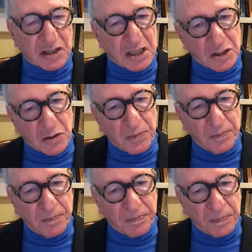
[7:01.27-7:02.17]
system.
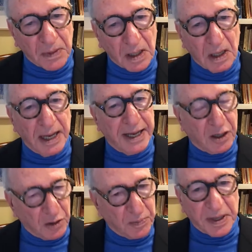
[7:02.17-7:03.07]
It
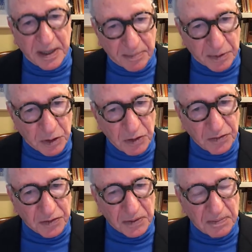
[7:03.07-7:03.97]
could be
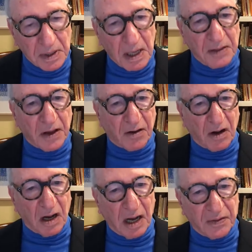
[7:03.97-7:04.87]
improved.
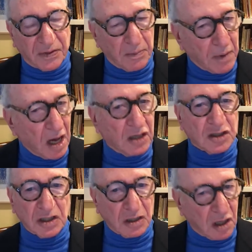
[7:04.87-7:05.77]
There are at the
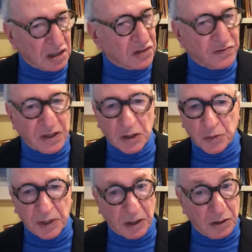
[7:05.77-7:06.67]
margin lots of things
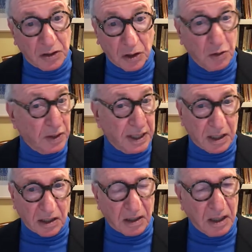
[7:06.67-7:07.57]
we could do,
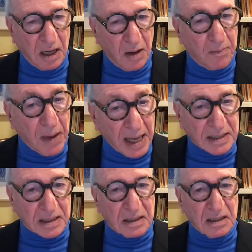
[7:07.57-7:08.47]

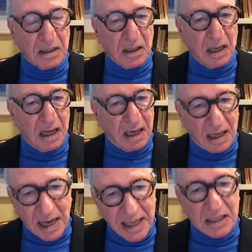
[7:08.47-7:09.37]
but
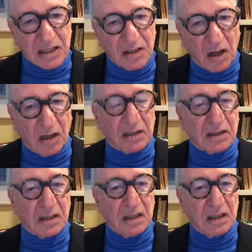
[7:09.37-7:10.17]
let's not,